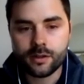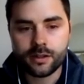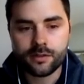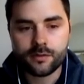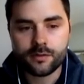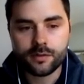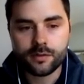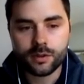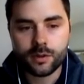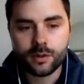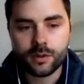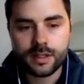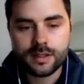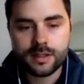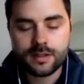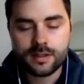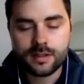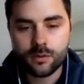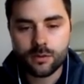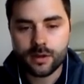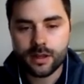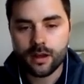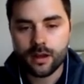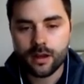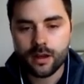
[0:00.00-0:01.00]
drilling fluids,
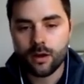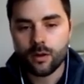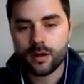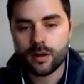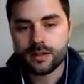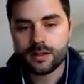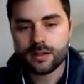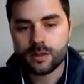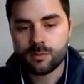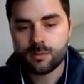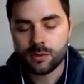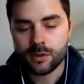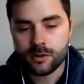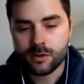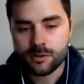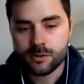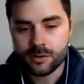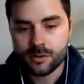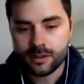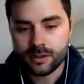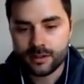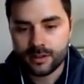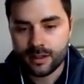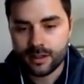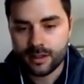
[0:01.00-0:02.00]
so we always use
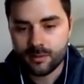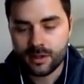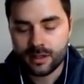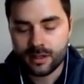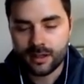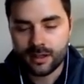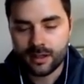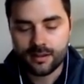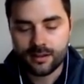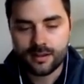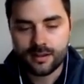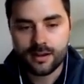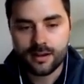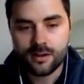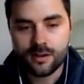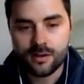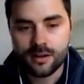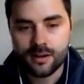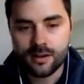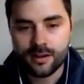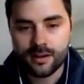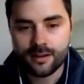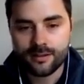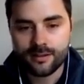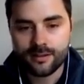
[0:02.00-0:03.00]
ProDrill, and I'm going to
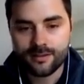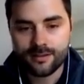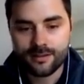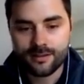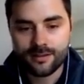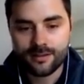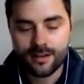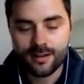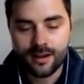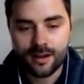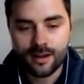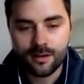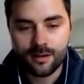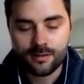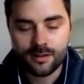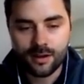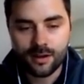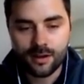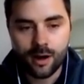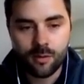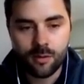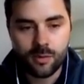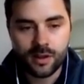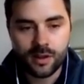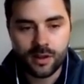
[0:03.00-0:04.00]
continue to
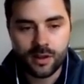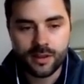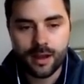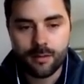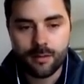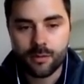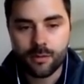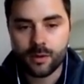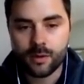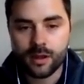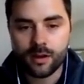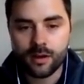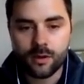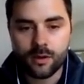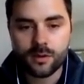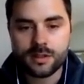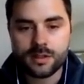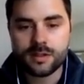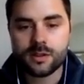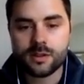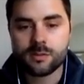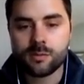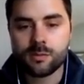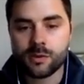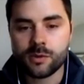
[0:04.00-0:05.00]
harp on that, but we
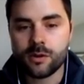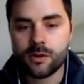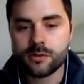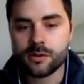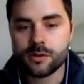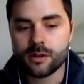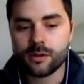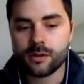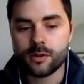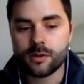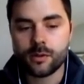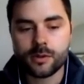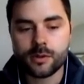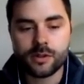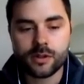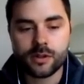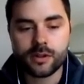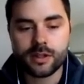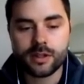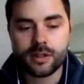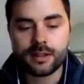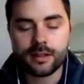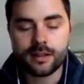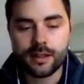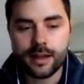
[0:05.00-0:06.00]
always use ProDrill when we're
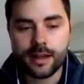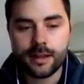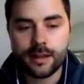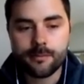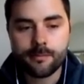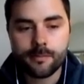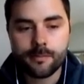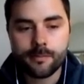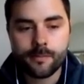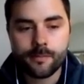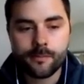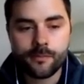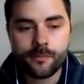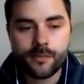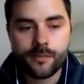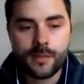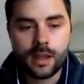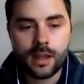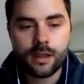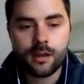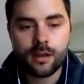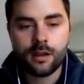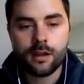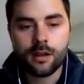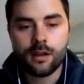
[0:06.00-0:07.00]
drilling in clay.
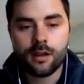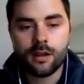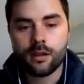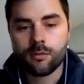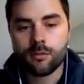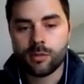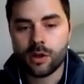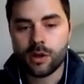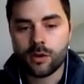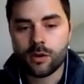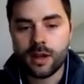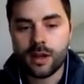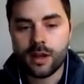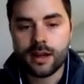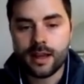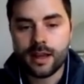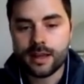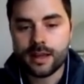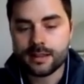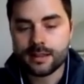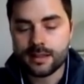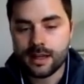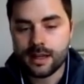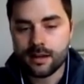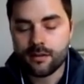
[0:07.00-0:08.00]
ProDine
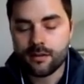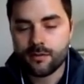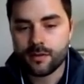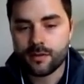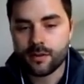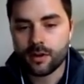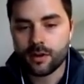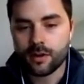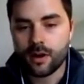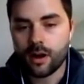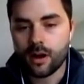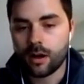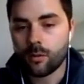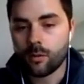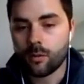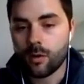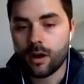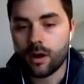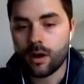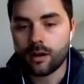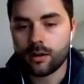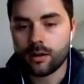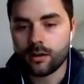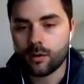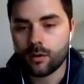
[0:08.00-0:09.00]
as needed for hard
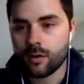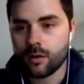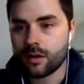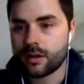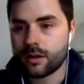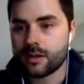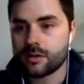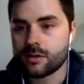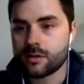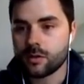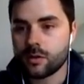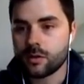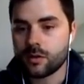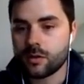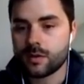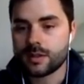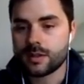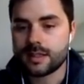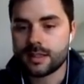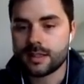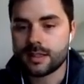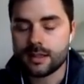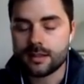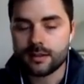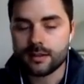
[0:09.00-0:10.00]
water or to control
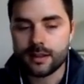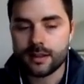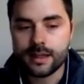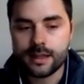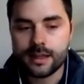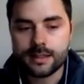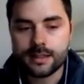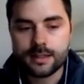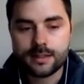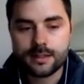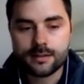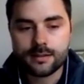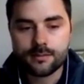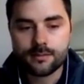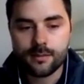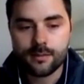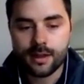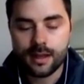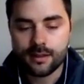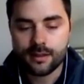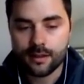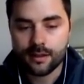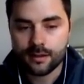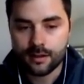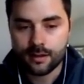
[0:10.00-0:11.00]
sticky clays,
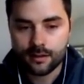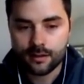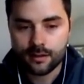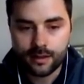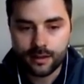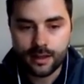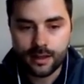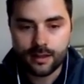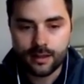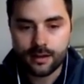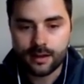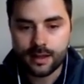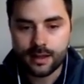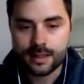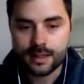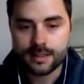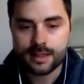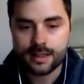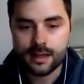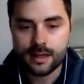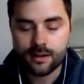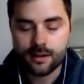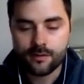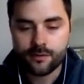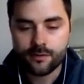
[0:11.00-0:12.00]
and then the clay lock as
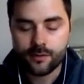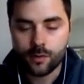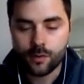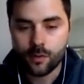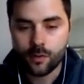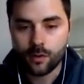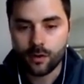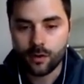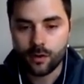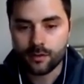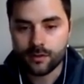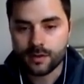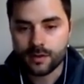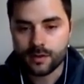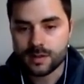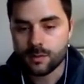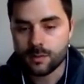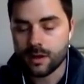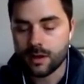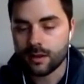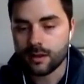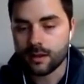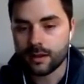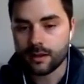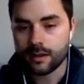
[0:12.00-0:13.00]
needed for the
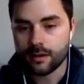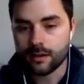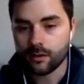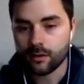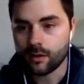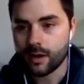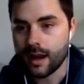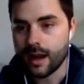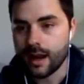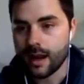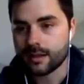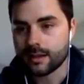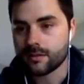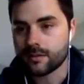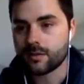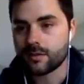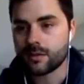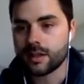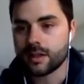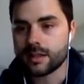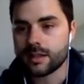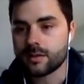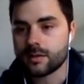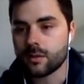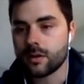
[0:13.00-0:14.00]
swelling or reactive
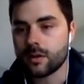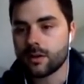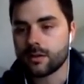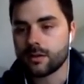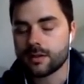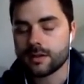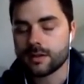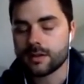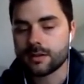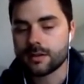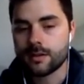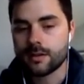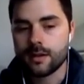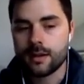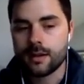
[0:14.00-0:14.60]
clay soils.